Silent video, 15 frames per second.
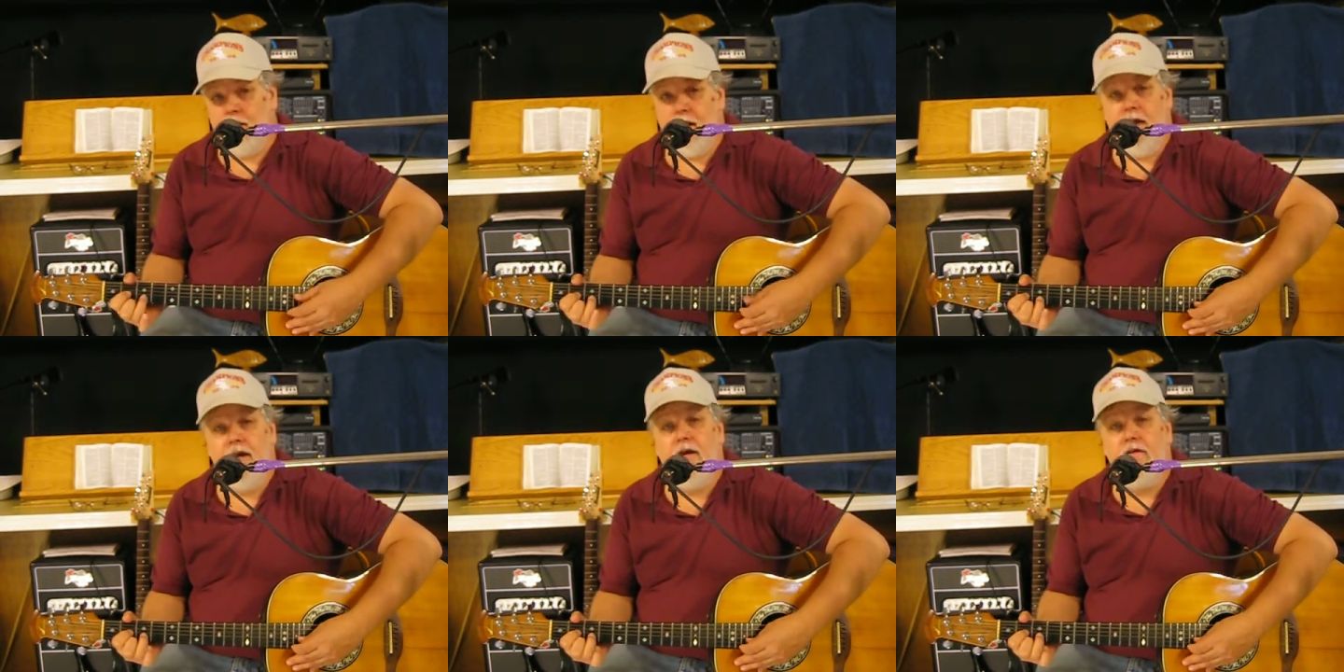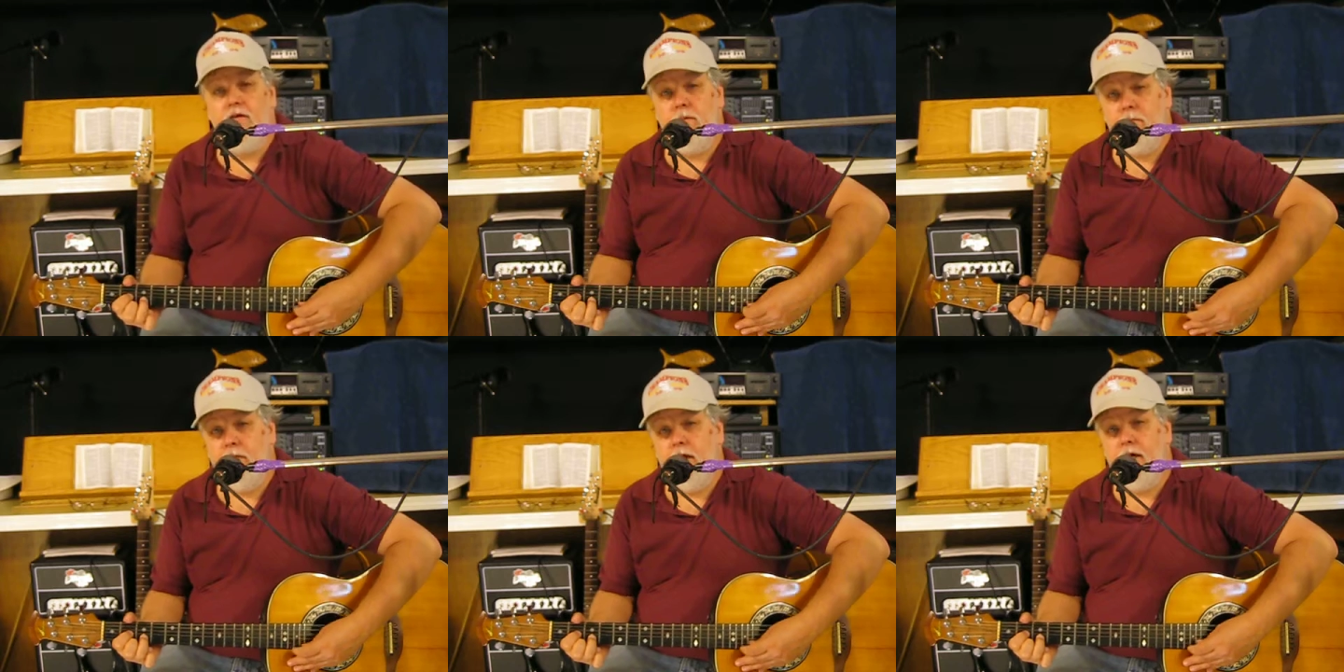
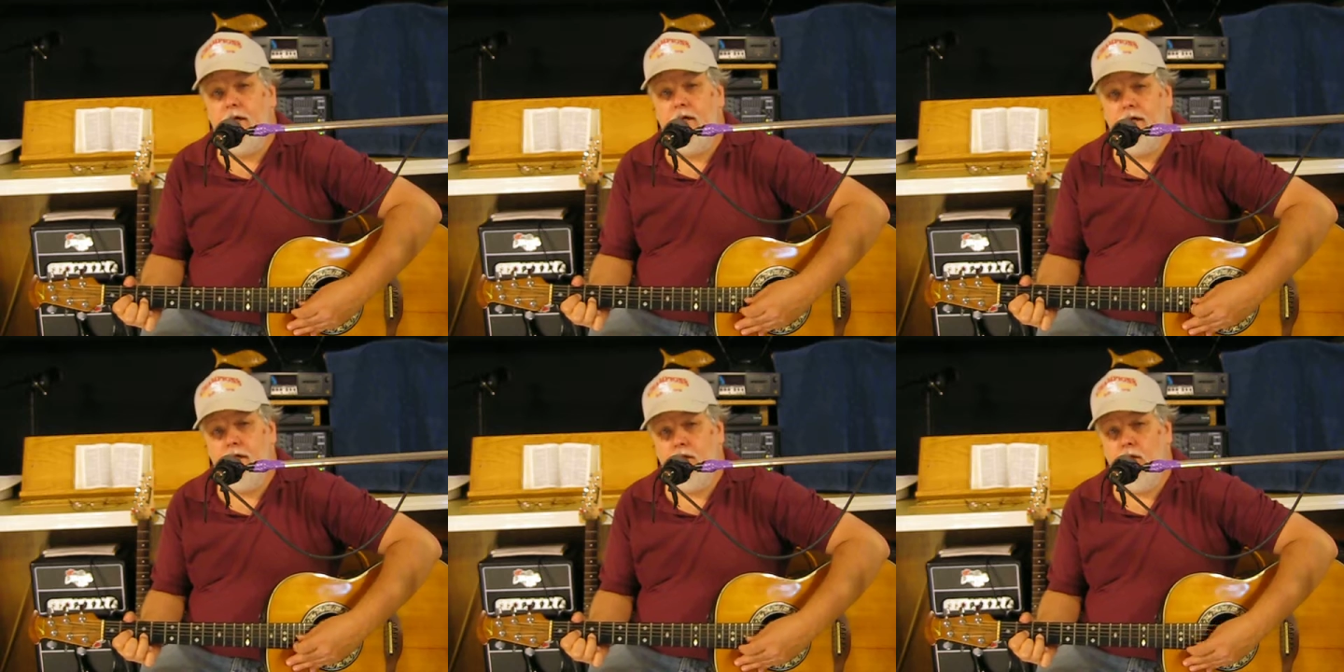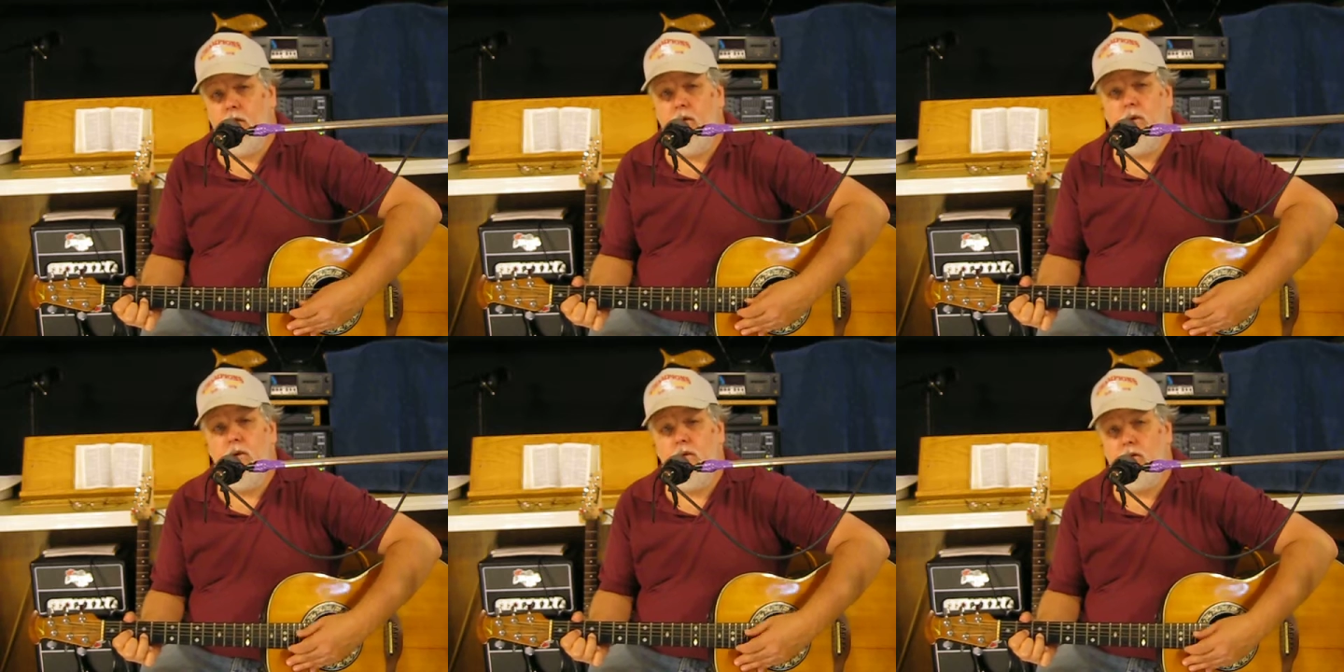everybody
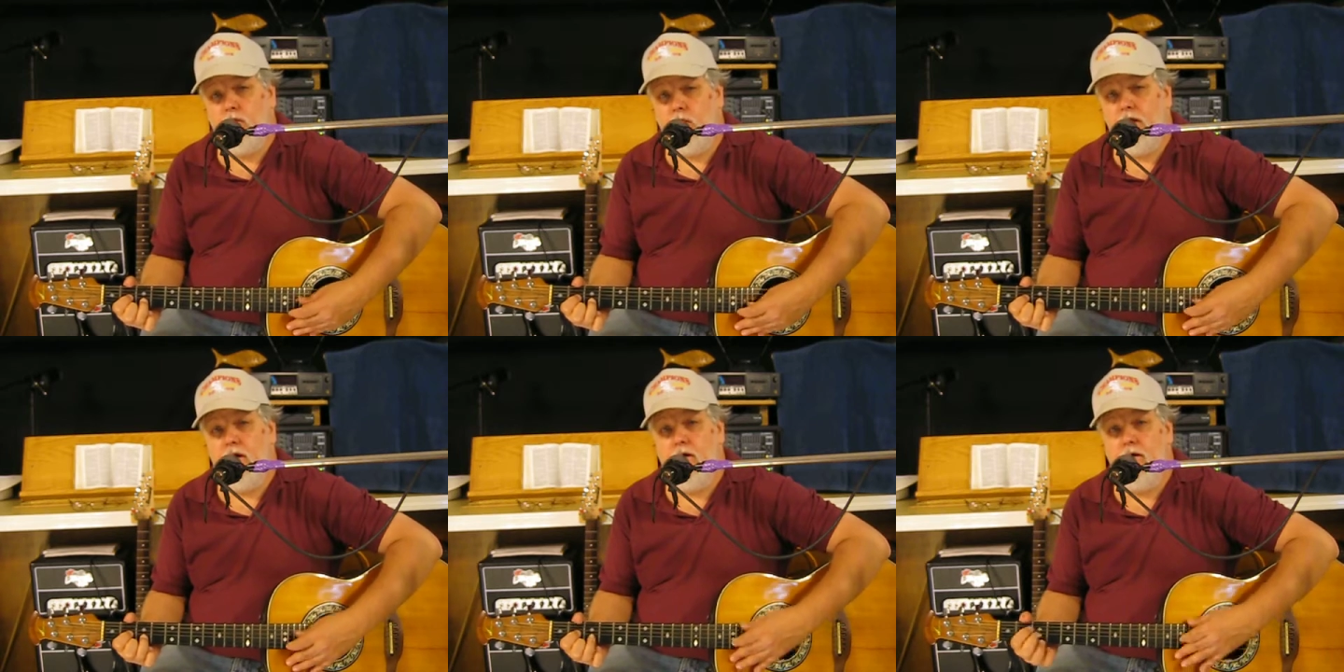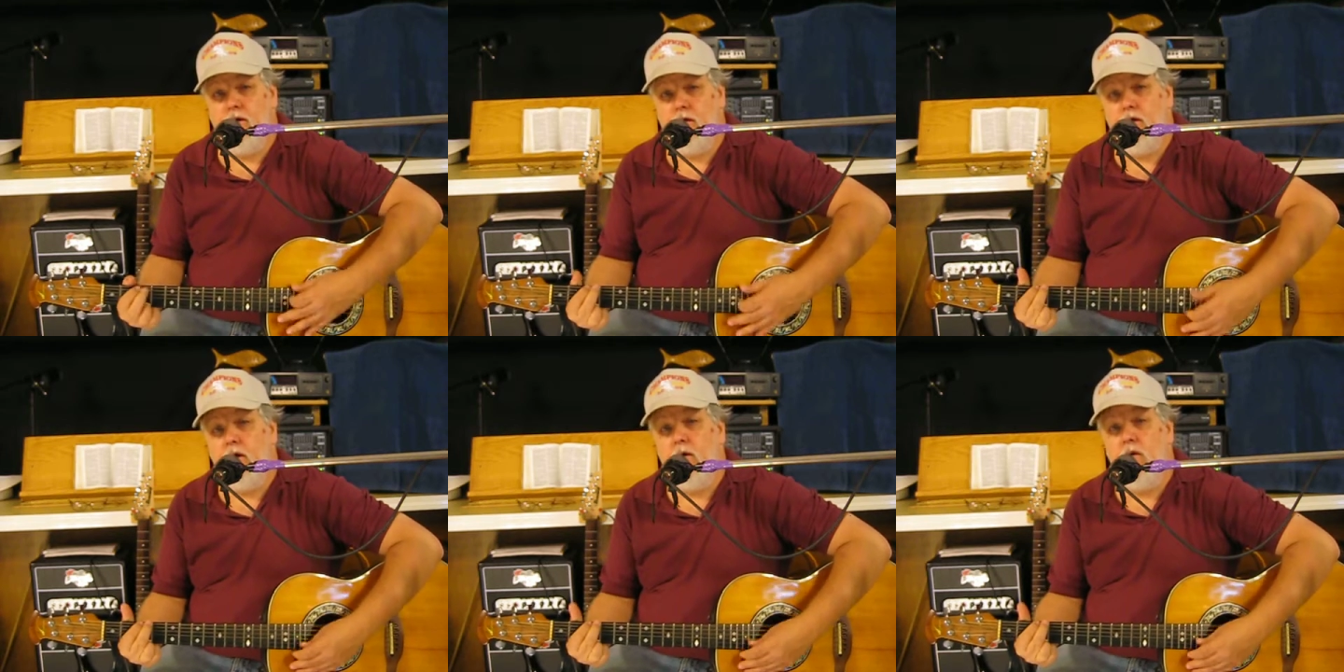knows where
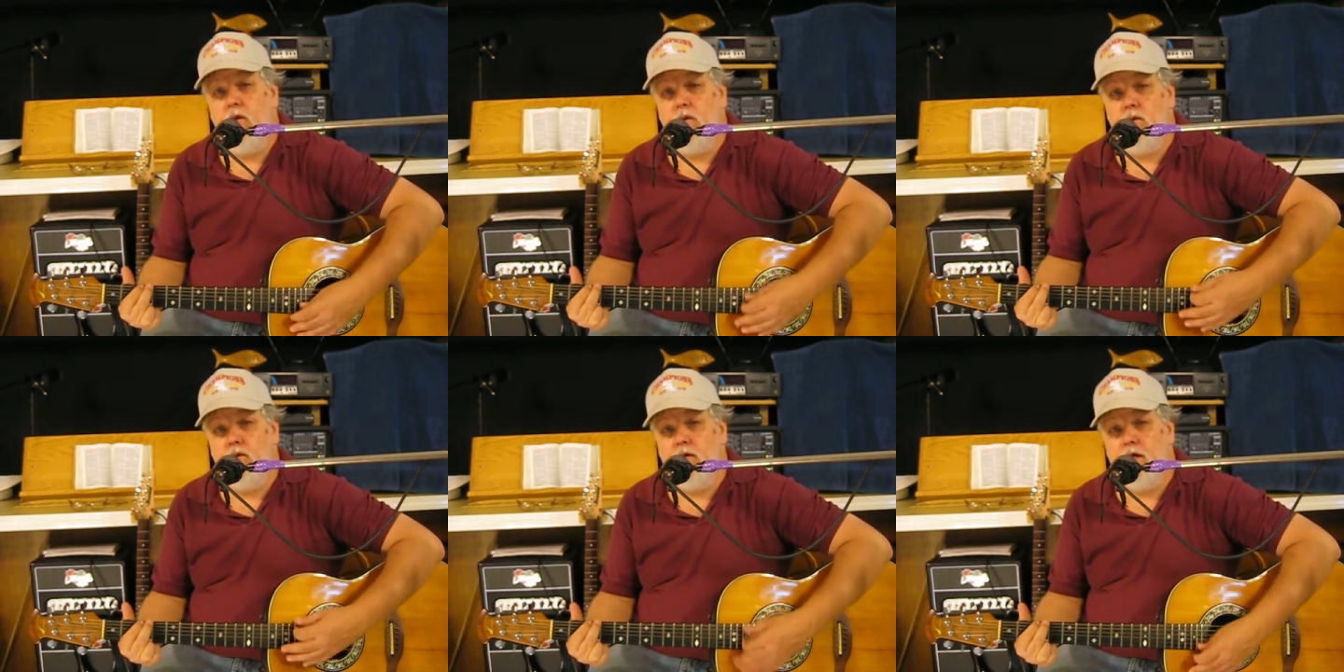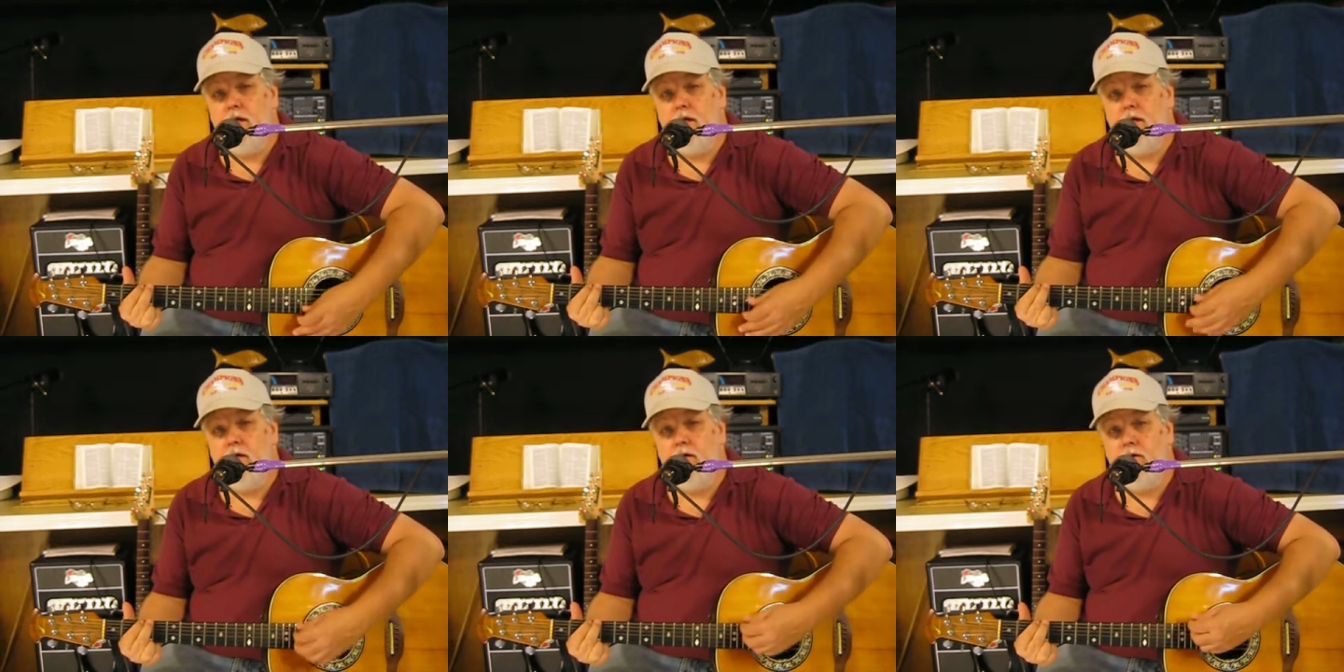their nose
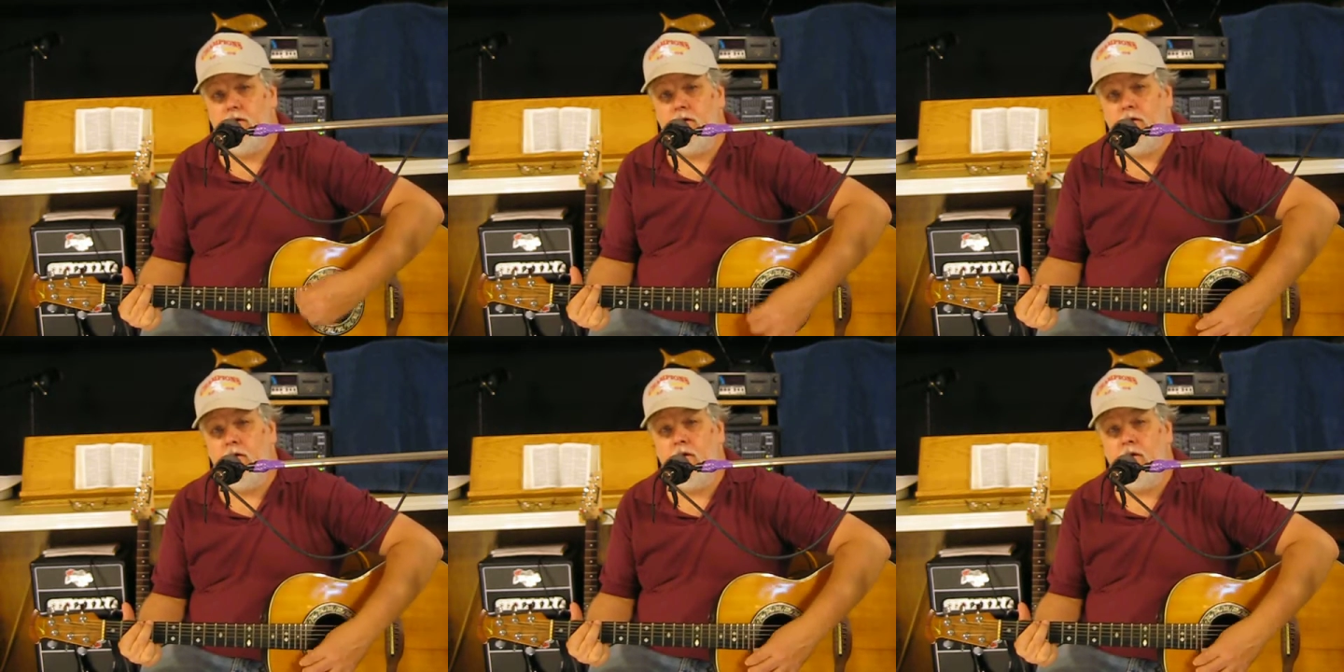is.